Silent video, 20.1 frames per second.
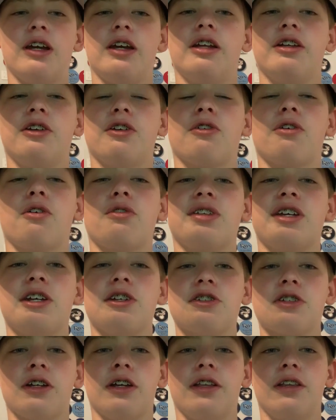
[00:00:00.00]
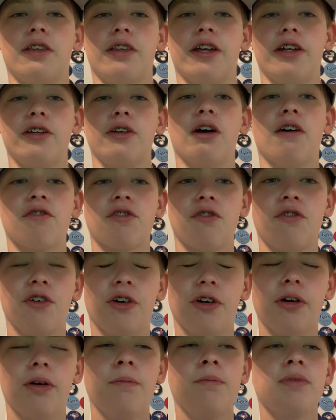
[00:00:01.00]
in your rotation that you have to
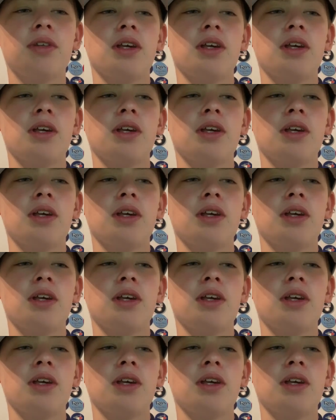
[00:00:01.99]
fill.